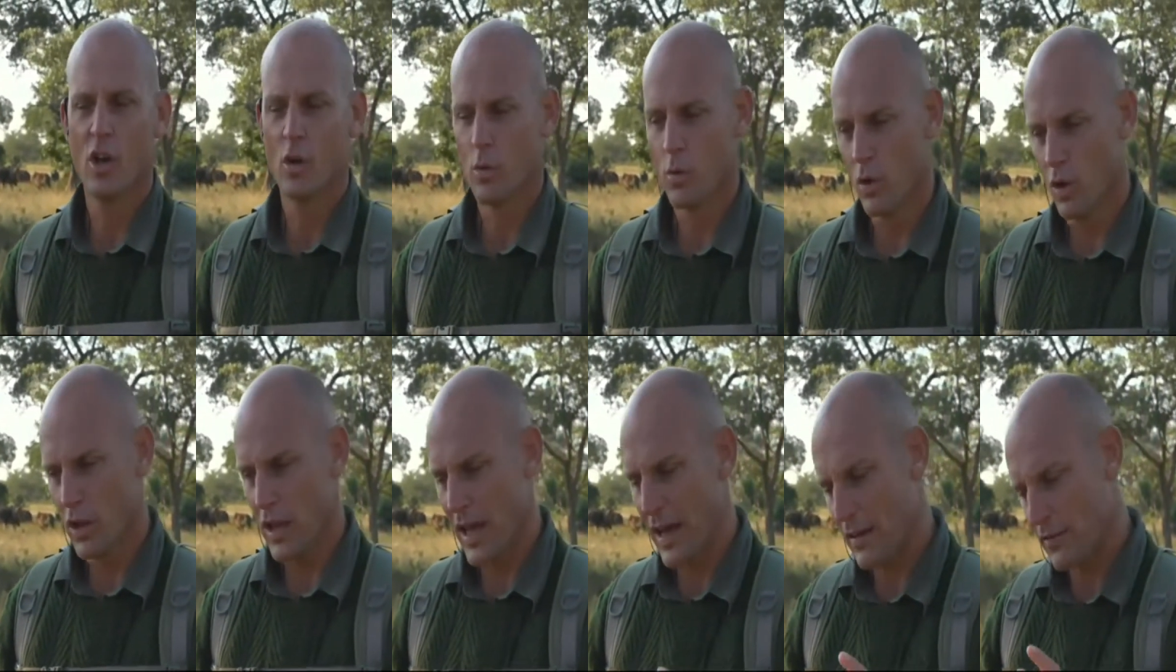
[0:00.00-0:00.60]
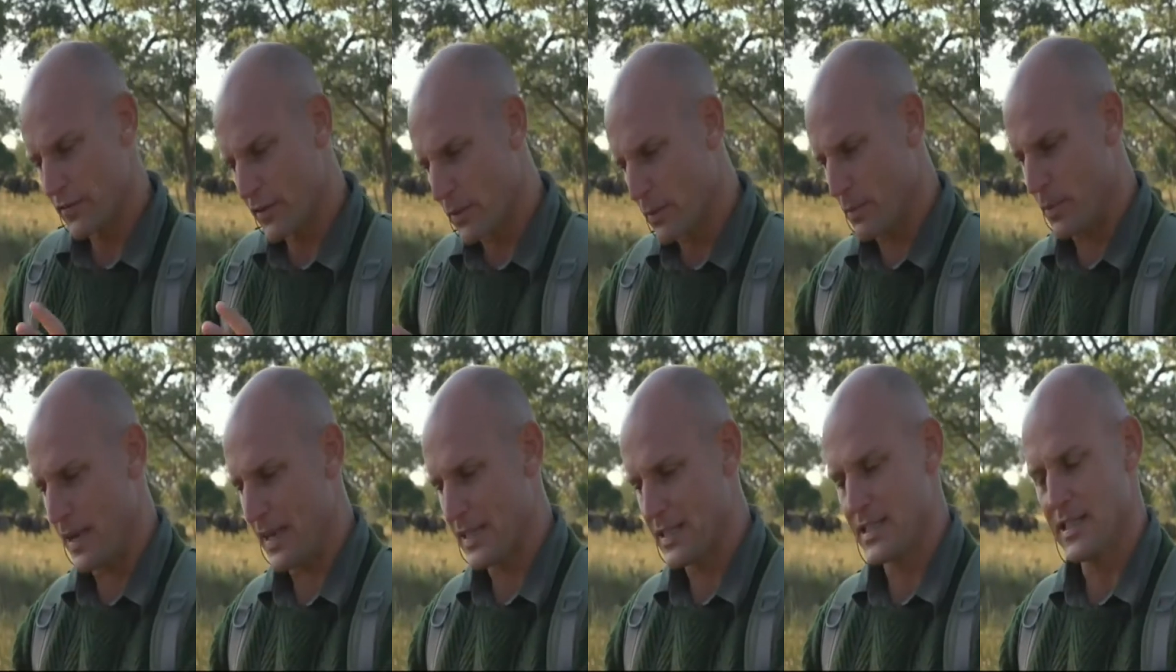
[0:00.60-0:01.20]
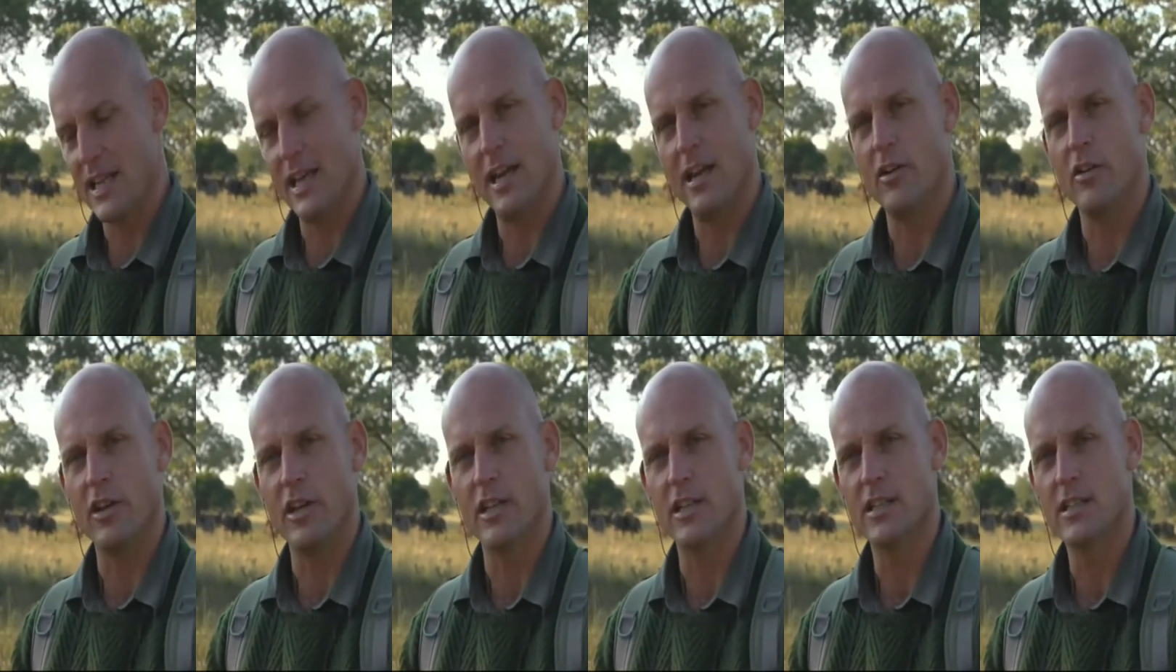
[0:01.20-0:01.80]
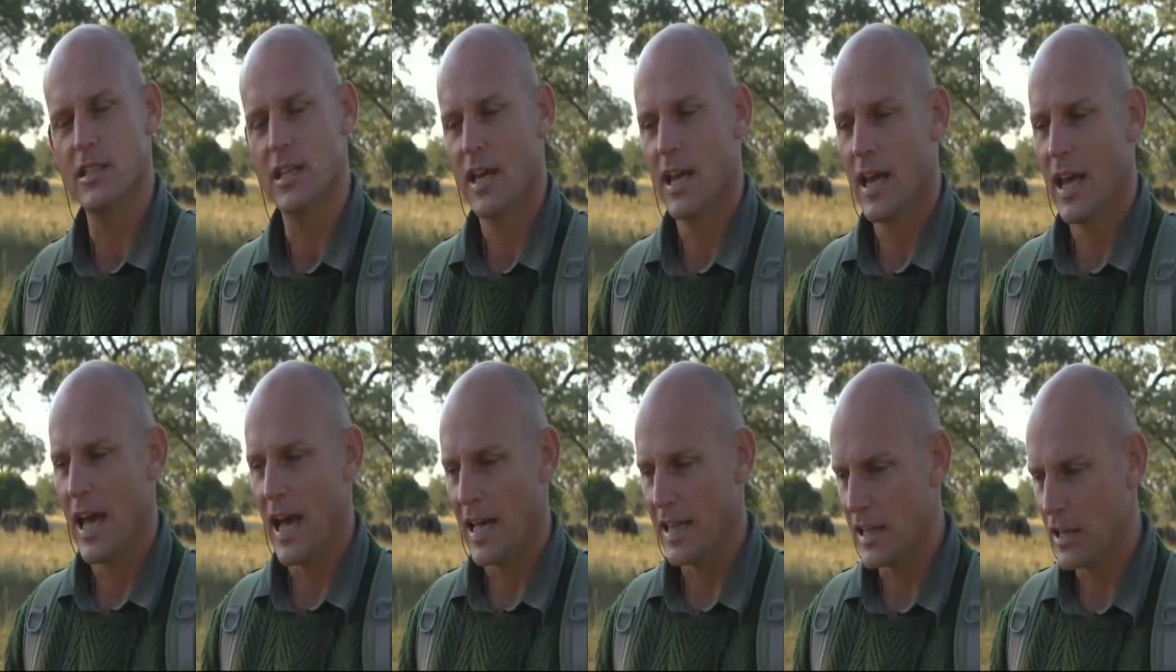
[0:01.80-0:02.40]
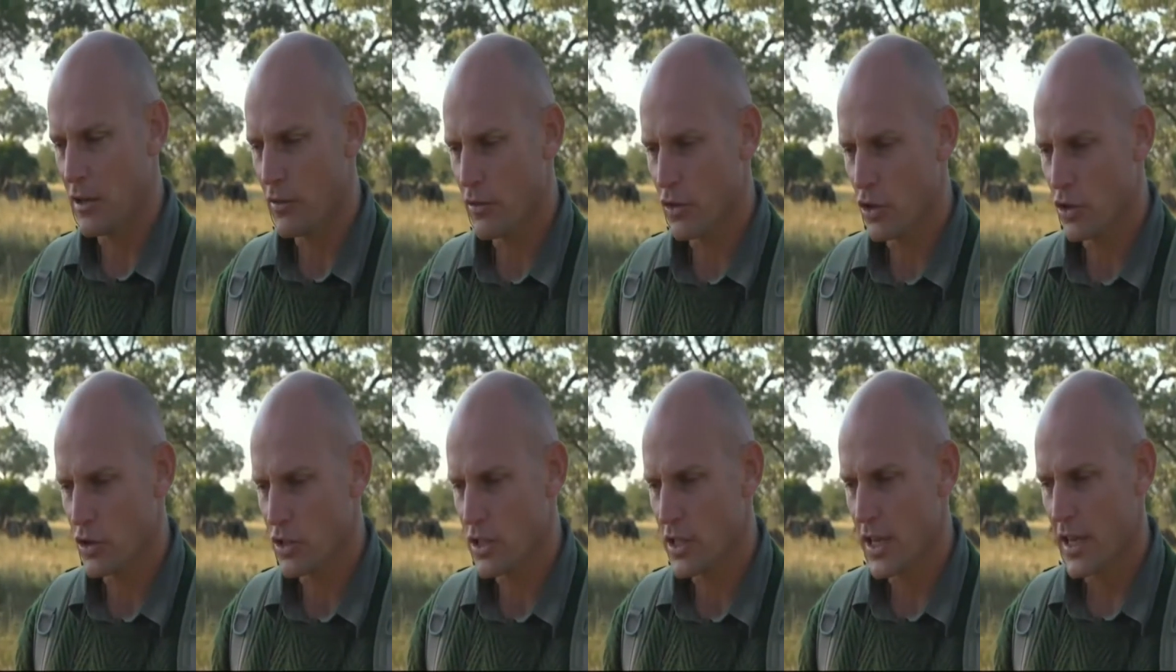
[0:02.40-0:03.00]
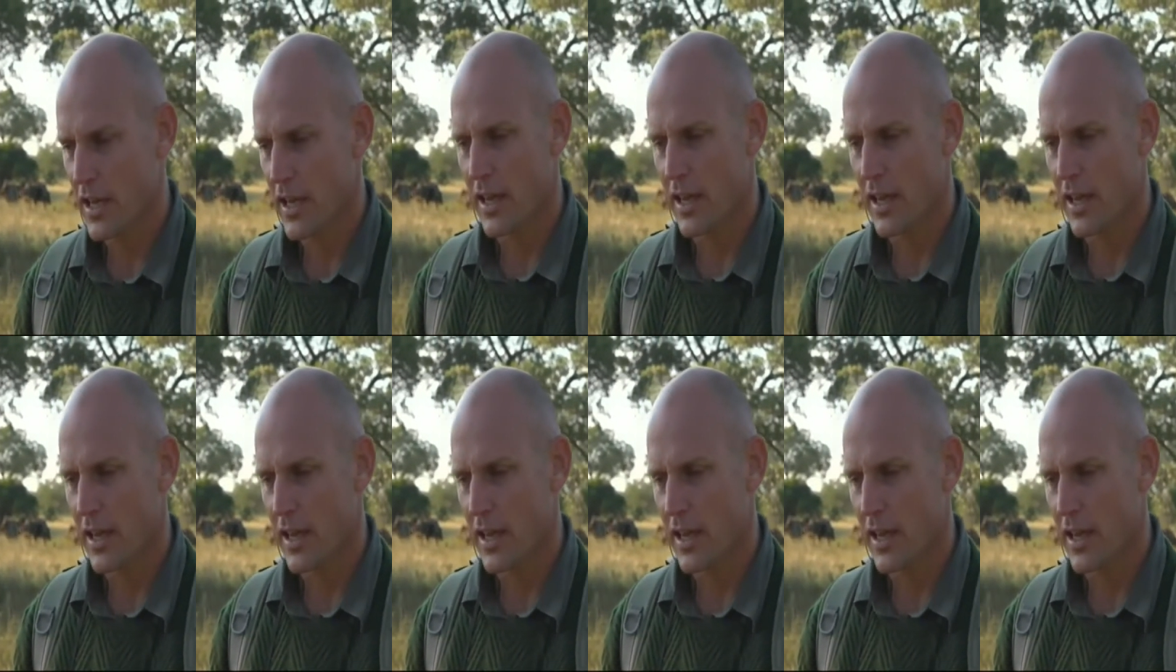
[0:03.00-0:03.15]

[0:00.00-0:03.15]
will have the best areas. And then of course